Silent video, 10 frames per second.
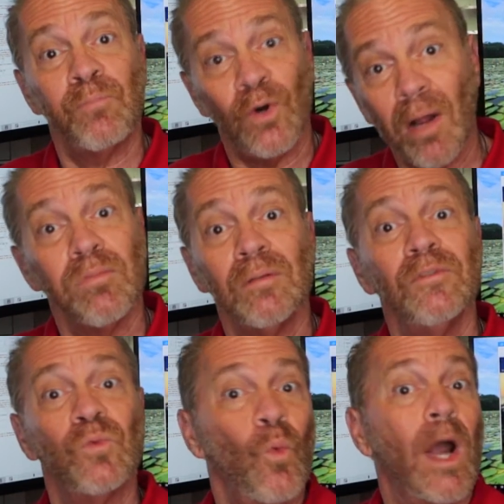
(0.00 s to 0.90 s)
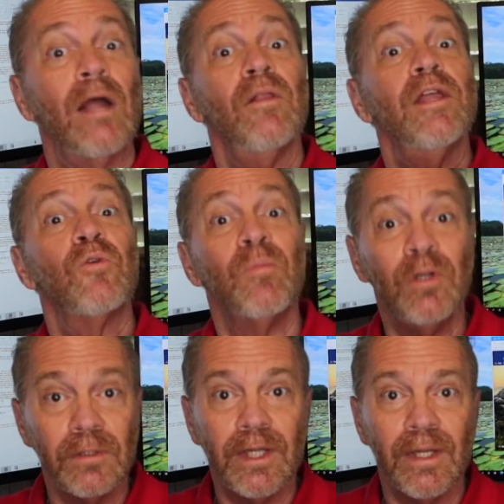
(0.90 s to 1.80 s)
problems while they were
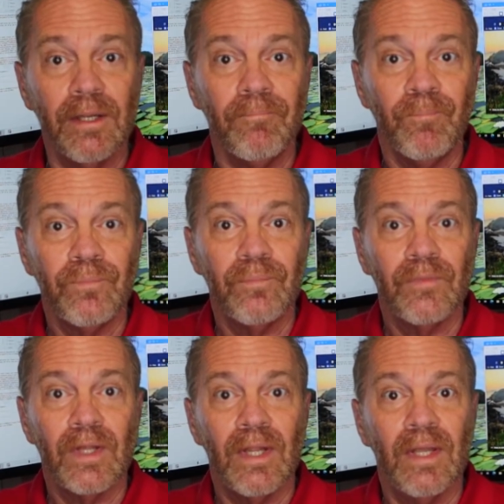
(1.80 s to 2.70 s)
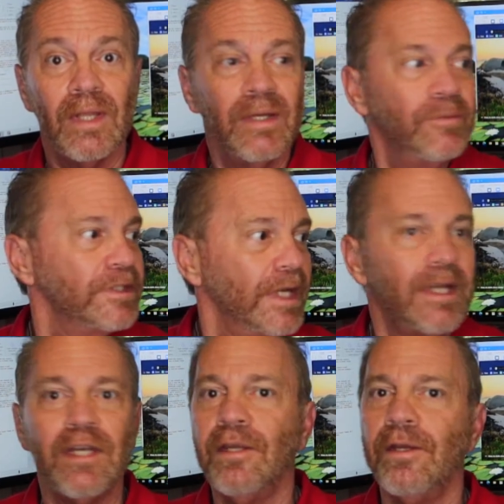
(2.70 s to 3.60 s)
building it, and it was
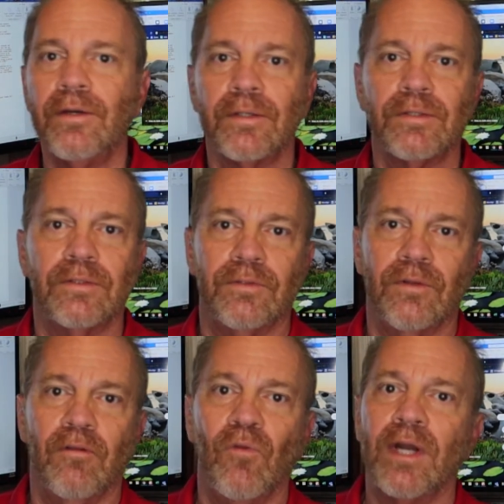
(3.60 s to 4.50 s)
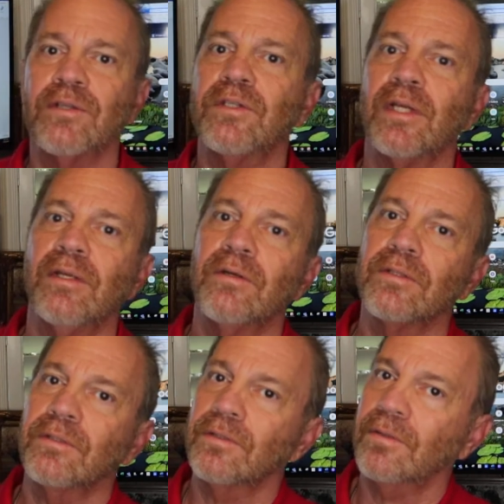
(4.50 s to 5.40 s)
taking years to solve. Why does it take
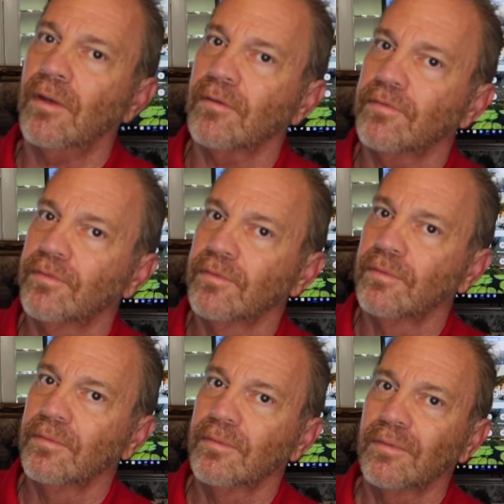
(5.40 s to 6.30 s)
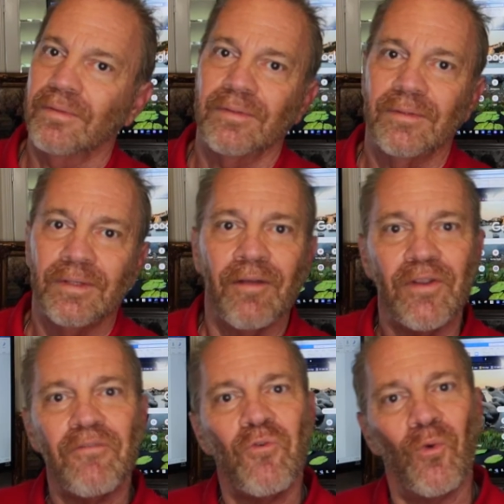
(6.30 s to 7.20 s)
years to solve? Have
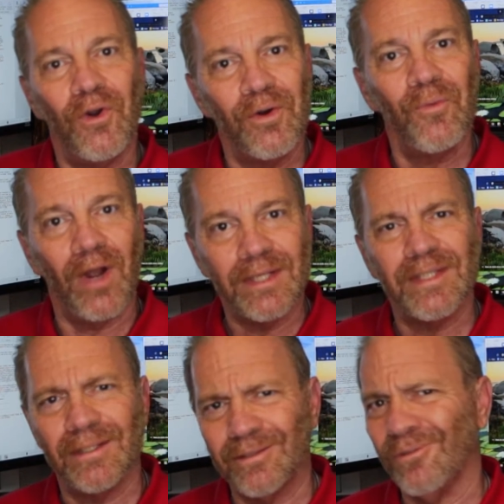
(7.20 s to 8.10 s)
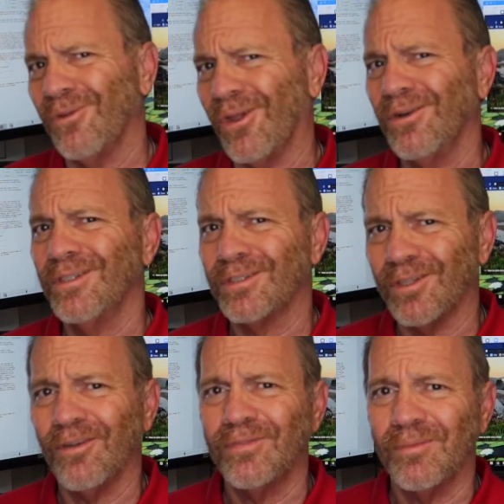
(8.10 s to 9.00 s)
you ever wondered why it takes so long to
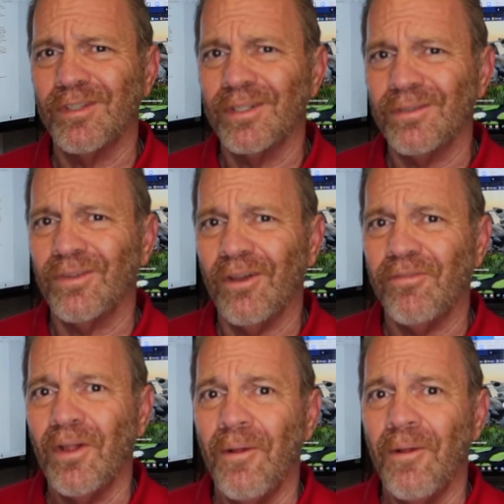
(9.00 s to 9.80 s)
solve some of this stuff?